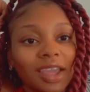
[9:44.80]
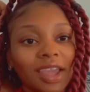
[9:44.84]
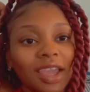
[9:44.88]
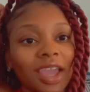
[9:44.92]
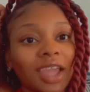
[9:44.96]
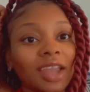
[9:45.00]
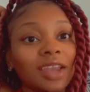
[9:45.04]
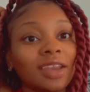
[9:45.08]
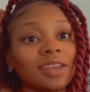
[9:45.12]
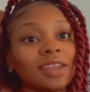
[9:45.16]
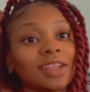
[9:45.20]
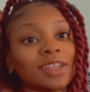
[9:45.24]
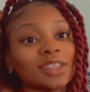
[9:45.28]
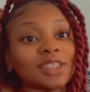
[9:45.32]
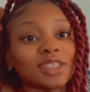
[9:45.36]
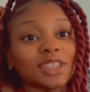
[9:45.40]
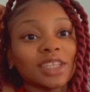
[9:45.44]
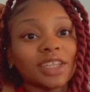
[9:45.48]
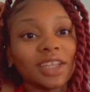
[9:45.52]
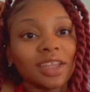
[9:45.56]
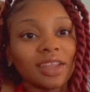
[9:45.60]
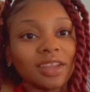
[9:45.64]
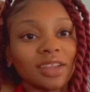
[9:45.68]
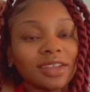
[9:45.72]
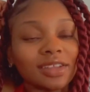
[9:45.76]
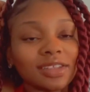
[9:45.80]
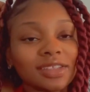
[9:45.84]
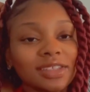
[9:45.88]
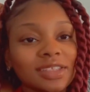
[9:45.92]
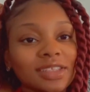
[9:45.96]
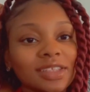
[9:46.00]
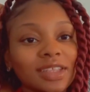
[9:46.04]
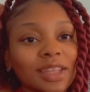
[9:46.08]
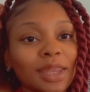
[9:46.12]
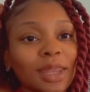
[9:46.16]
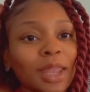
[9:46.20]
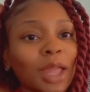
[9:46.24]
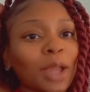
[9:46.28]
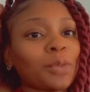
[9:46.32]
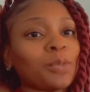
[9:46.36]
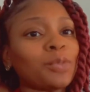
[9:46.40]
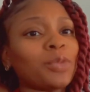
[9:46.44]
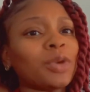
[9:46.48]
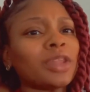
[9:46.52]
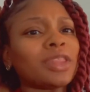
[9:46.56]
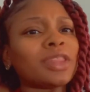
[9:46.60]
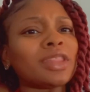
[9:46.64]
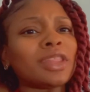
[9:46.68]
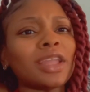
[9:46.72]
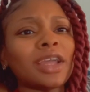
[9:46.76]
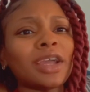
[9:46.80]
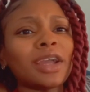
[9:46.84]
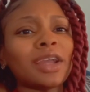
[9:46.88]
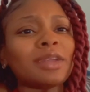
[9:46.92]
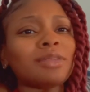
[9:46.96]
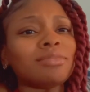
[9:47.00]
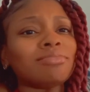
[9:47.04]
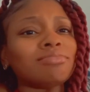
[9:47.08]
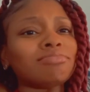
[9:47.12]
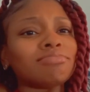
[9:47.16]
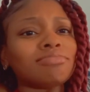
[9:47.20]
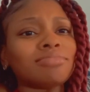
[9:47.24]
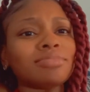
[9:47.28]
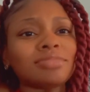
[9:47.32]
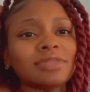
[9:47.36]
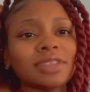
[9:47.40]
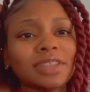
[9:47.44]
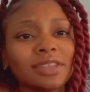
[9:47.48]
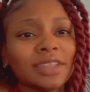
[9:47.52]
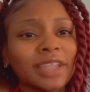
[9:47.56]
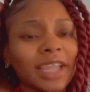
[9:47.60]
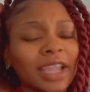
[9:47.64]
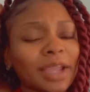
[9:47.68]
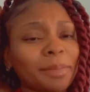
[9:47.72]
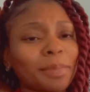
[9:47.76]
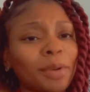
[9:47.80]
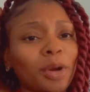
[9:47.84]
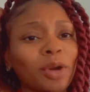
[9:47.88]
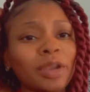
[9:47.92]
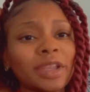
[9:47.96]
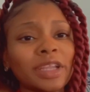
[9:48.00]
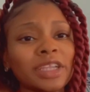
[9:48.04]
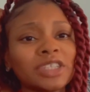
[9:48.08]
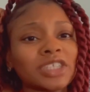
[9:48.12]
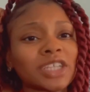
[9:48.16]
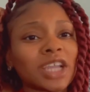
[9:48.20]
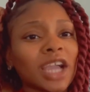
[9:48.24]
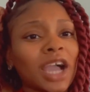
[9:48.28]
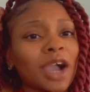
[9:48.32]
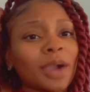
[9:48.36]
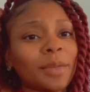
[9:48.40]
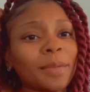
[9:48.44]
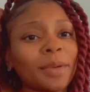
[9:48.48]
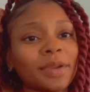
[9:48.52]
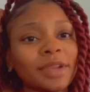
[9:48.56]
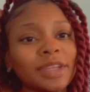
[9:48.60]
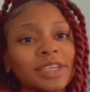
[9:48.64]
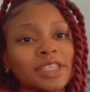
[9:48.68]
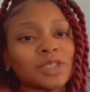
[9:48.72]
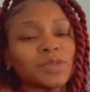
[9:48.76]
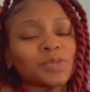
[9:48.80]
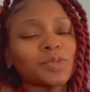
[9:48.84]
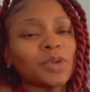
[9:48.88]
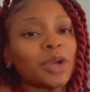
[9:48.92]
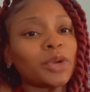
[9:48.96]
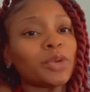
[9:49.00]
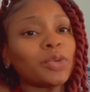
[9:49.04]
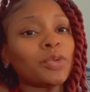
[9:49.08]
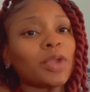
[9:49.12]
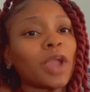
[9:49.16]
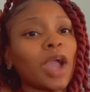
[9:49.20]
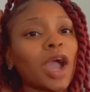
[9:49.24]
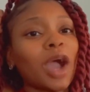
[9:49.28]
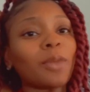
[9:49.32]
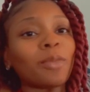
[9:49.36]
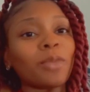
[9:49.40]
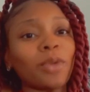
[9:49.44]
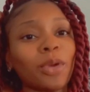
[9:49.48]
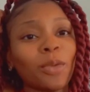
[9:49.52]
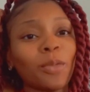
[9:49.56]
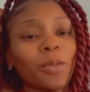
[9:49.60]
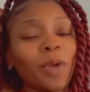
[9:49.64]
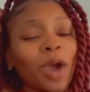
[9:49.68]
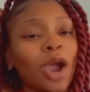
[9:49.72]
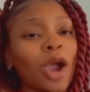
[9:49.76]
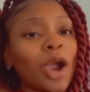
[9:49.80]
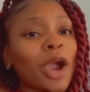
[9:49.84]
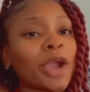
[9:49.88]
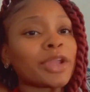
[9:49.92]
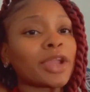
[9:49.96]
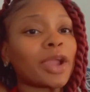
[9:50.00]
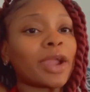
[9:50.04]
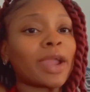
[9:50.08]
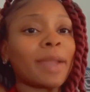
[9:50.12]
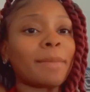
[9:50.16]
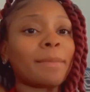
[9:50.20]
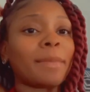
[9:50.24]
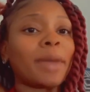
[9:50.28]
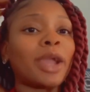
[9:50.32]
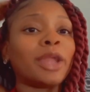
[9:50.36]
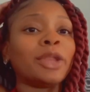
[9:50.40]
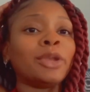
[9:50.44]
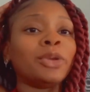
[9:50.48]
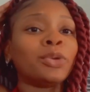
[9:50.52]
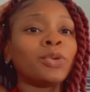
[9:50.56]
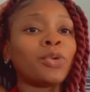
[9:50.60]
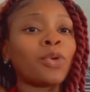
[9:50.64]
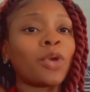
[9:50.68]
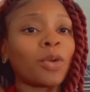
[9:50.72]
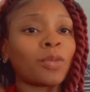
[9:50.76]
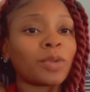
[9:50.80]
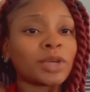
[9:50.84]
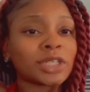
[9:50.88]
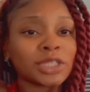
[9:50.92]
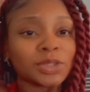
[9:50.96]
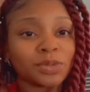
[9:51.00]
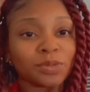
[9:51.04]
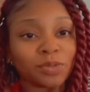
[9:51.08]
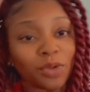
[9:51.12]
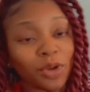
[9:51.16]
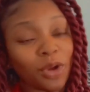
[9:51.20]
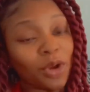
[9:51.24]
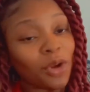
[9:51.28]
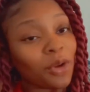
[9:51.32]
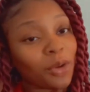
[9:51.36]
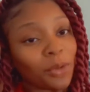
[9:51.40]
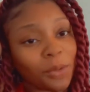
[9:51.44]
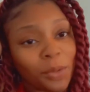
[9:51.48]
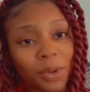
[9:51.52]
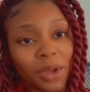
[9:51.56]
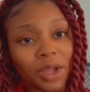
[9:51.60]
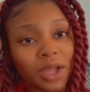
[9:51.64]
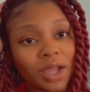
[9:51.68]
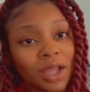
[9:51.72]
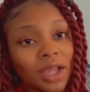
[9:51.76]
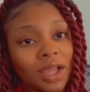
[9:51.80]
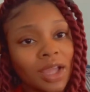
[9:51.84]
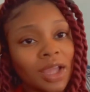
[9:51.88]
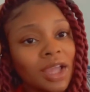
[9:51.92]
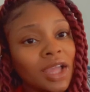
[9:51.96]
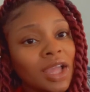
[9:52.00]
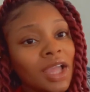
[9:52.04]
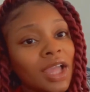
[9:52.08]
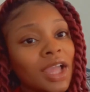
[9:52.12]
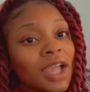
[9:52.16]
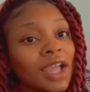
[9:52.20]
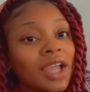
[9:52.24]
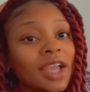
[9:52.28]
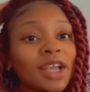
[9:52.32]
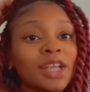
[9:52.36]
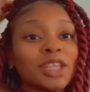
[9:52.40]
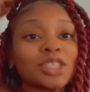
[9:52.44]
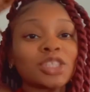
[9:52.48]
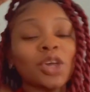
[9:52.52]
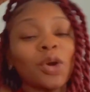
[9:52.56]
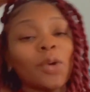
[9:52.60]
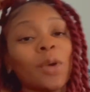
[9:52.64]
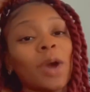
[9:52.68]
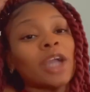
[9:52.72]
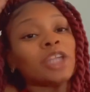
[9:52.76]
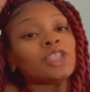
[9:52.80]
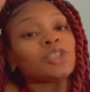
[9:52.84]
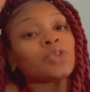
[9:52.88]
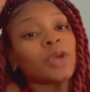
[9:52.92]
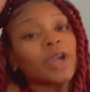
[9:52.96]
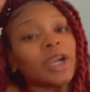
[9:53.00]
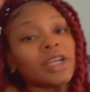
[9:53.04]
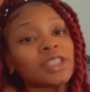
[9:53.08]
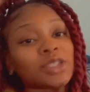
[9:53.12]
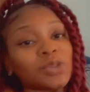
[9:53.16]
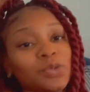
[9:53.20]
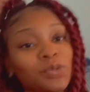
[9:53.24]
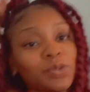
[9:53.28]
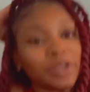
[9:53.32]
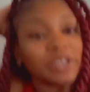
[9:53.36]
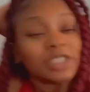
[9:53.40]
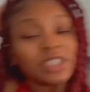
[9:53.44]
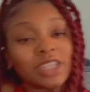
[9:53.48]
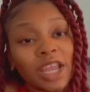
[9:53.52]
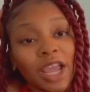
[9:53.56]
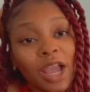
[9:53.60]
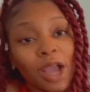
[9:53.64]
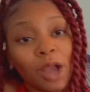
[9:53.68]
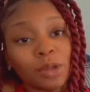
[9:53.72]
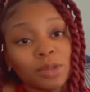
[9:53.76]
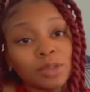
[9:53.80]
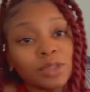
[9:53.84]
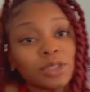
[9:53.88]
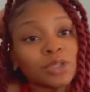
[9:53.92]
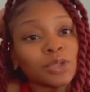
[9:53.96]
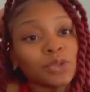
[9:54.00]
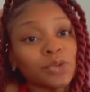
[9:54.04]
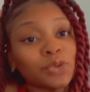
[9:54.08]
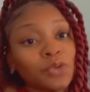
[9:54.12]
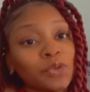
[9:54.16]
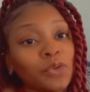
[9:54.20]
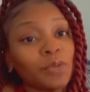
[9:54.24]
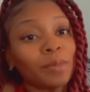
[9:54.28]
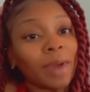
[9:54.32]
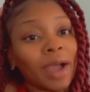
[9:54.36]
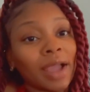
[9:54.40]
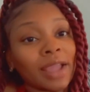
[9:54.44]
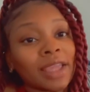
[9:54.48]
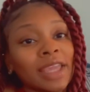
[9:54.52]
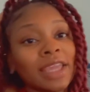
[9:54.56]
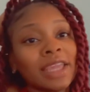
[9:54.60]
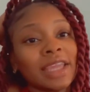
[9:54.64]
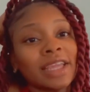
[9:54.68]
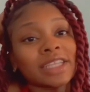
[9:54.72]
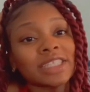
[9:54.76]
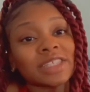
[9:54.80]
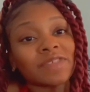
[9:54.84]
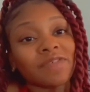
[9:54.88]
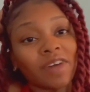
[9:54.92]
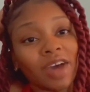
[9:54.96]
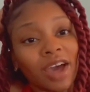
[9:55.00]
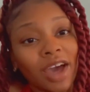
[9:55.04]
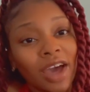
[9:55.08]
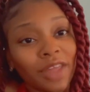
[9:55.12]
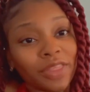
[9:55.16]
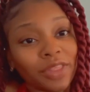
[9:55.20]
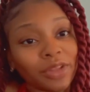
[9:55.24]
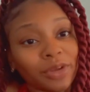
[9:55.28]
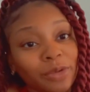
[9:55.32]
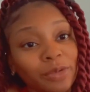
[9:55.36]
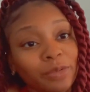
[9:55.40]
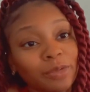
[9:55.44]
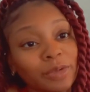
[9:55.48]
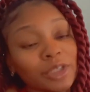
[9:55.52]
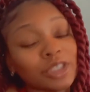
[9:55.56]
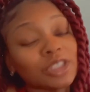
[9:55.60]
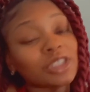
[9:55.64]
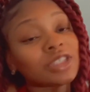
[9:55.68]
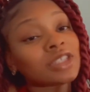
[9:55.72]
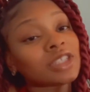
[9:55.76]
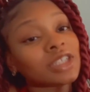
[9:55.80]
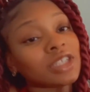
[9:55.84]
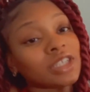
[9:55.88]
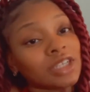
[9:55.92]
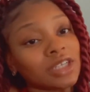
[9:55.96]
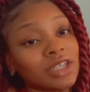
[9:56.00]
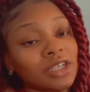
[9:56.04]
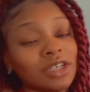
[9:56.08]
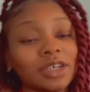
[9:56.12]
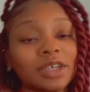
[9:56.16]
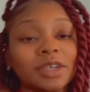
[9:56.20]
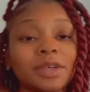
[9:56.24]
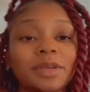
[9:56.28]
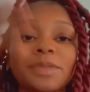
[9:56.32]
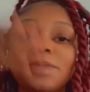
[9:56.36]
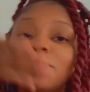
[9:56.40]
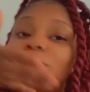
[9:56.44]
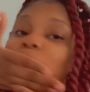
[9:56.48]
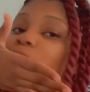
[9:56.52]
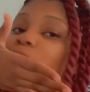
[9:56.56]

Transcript: and it's the dicks. Like what the dick police, Chicago police, what do y'all want? Why are y'all at my door? What's wrong? So I tried to reach out to my kid's father, which um